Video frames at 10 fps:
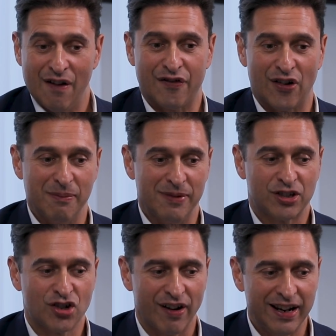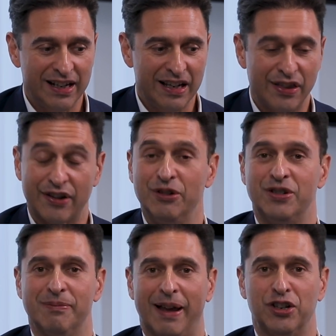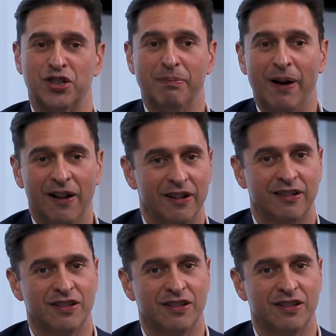from a trainee through to managing partner,